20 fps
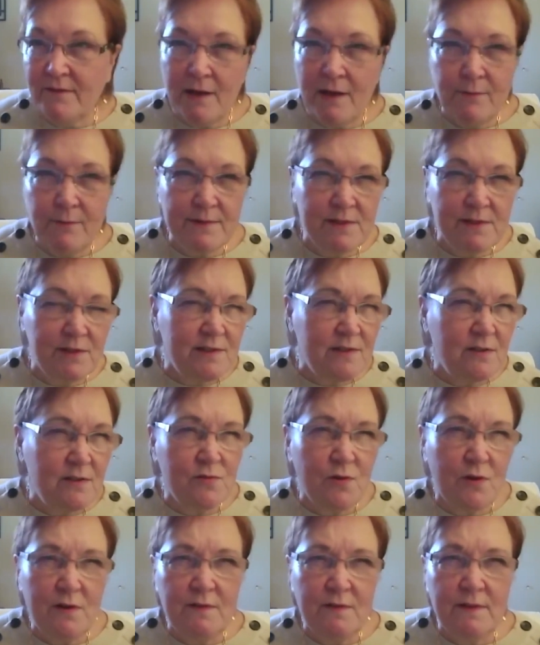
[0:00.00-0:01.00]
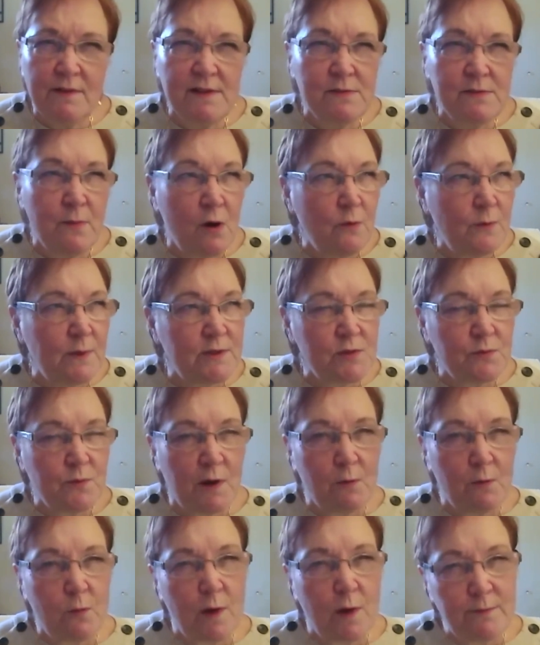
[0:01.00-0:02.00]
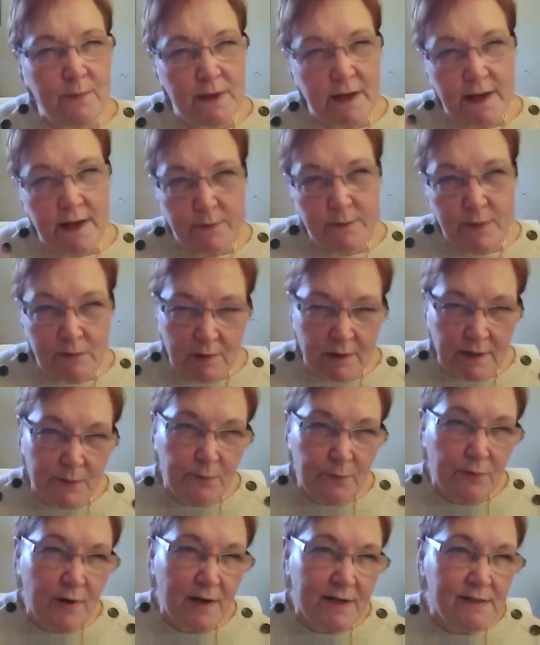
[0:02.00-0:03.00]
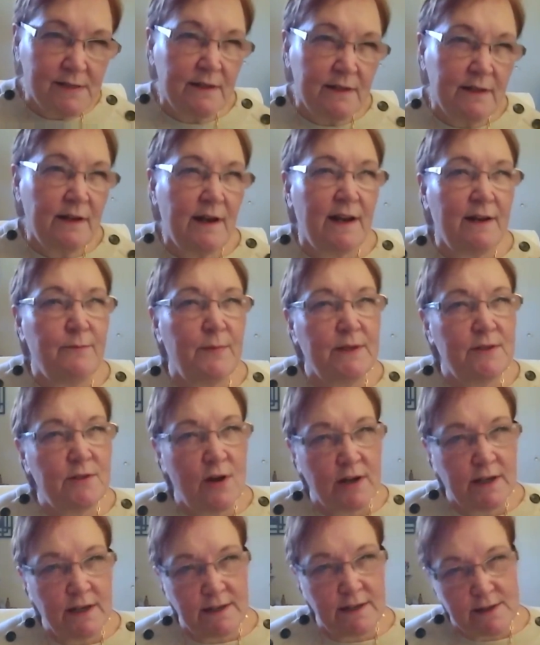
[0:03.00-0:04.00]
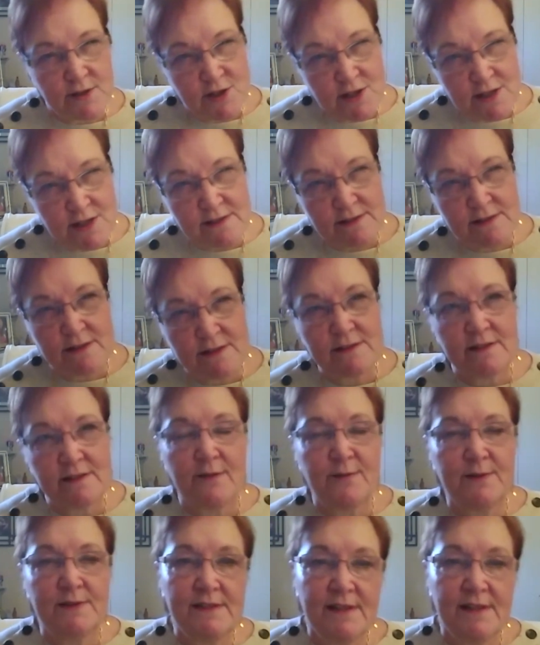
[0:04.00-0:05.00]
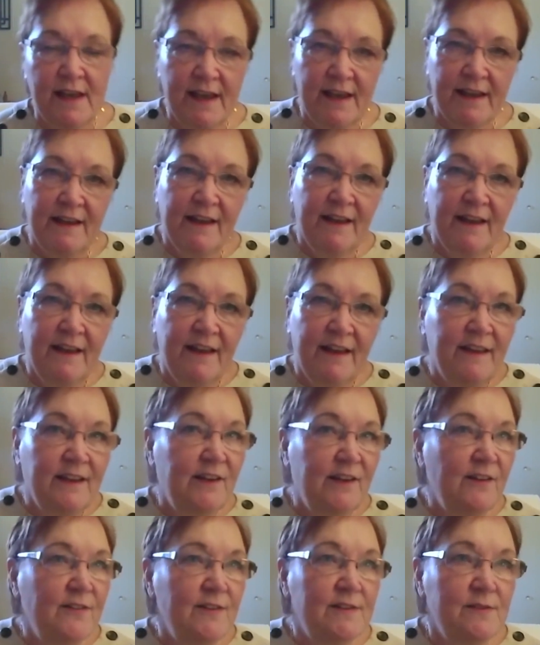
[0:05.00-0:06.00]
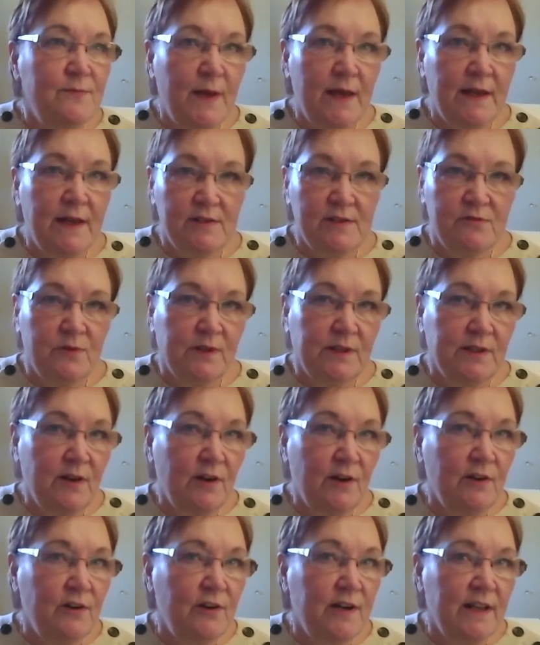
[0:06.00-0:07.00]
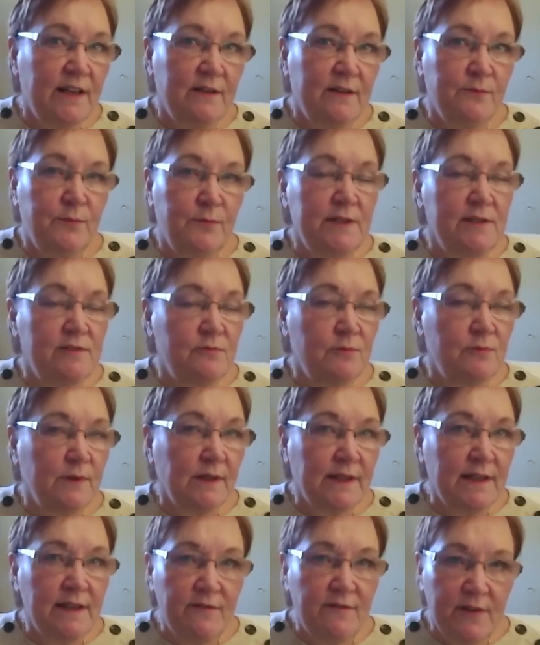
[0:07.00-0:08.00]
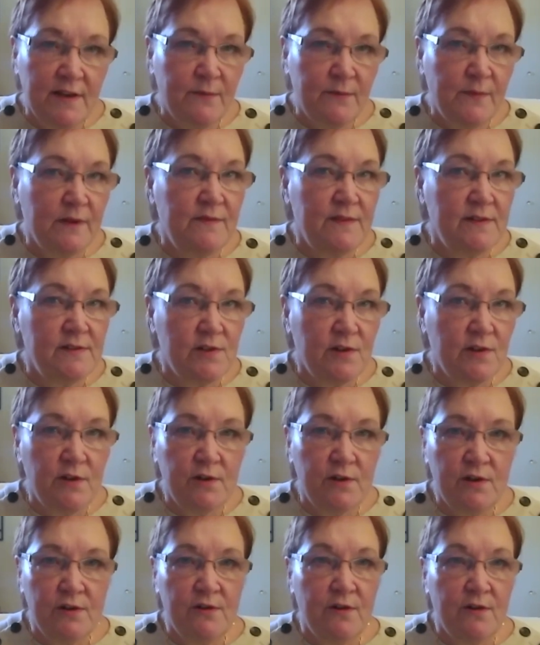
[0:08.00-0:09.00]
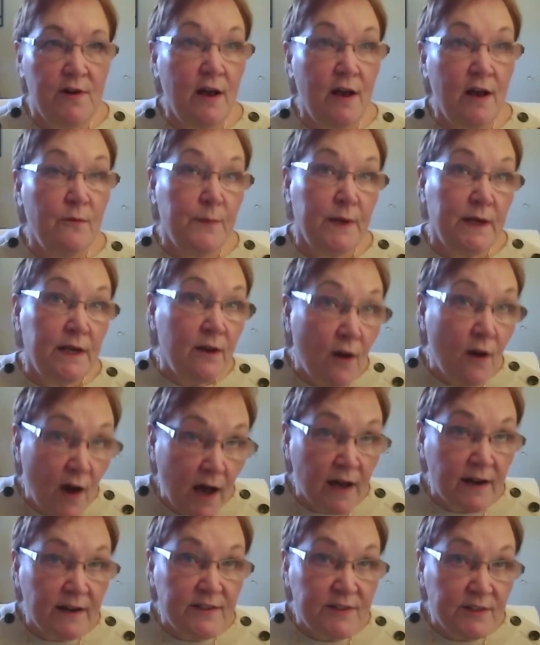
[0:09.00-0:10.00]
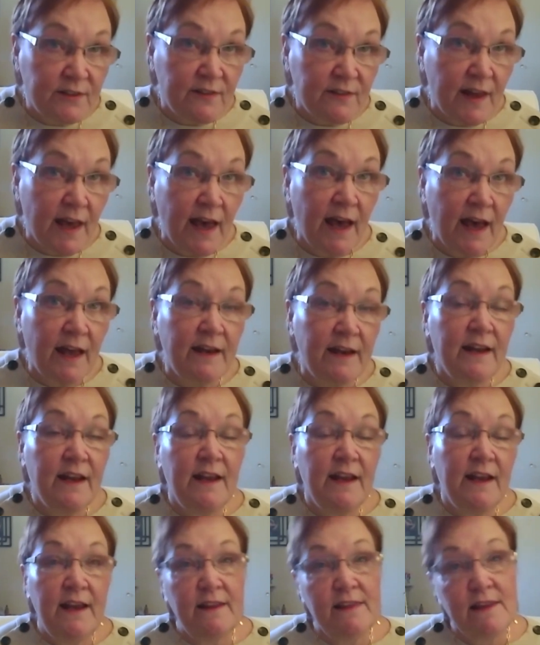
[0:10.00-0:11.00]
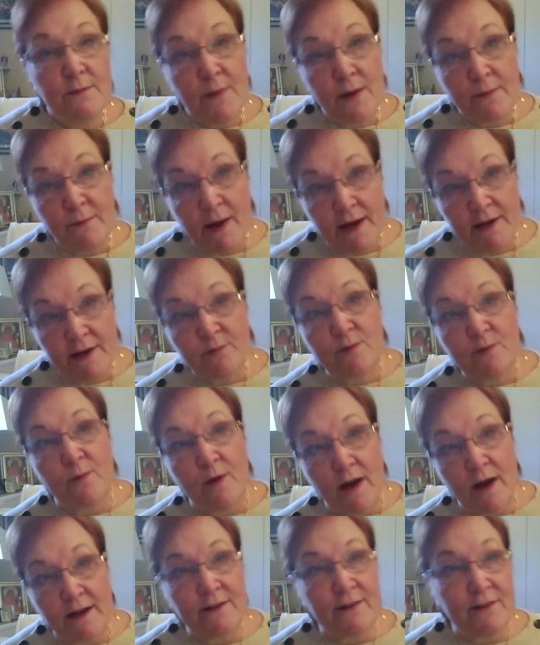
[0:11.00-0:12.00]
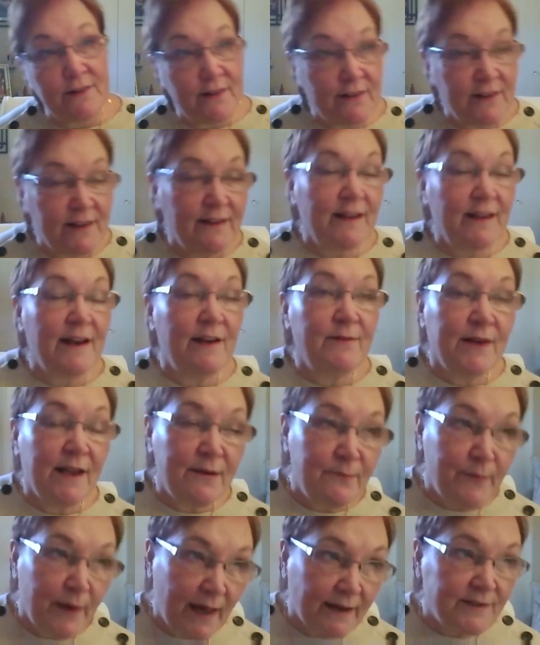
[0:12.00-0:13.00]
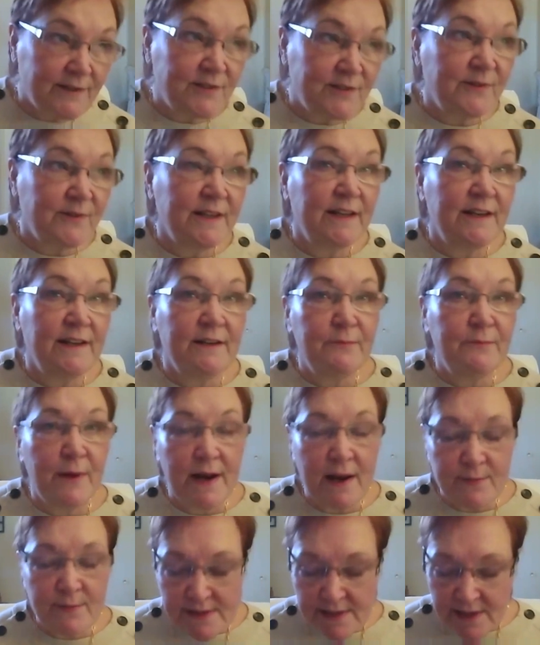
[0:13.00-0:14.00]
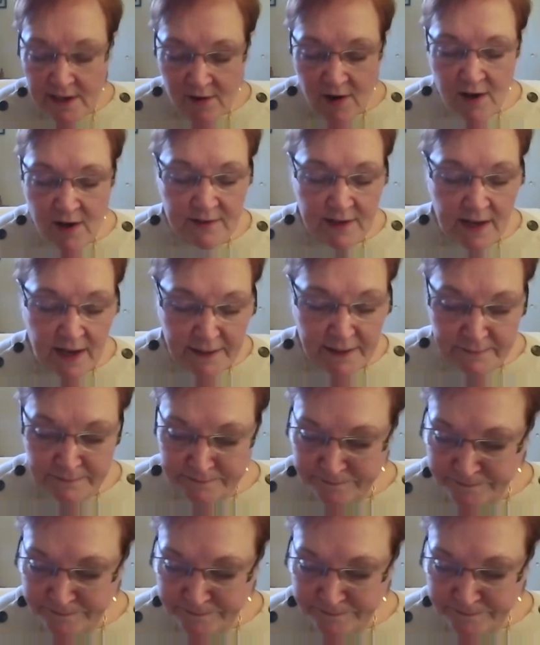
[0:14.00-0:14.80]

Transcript: was just the sort of in these moments where 1 minute I'd be really present and I'd be talking to Jesus. And I would say, you know, this man is really hurting. Please relieve him of this hurt or help me know how to do that. And then my mind would wander and then I would come back to it. But I was there all night.